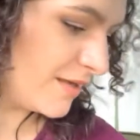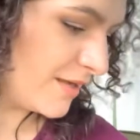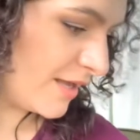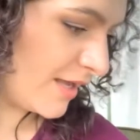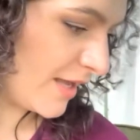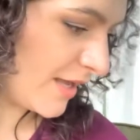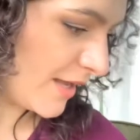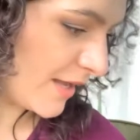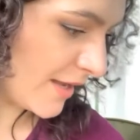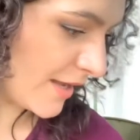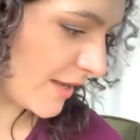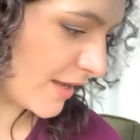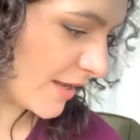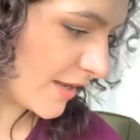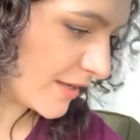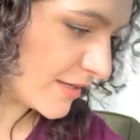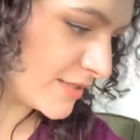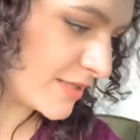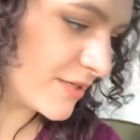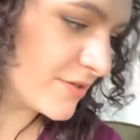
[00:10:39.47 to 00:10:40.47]

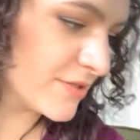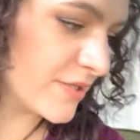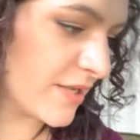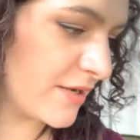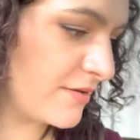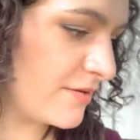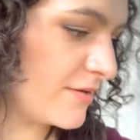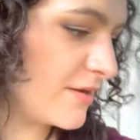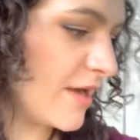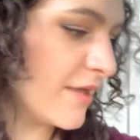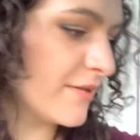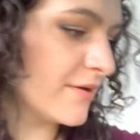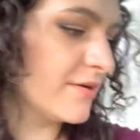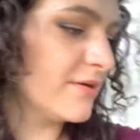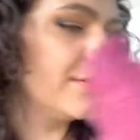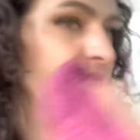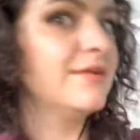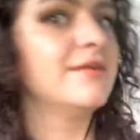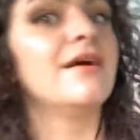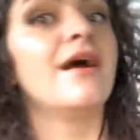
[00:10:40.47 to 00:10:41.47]
And here's another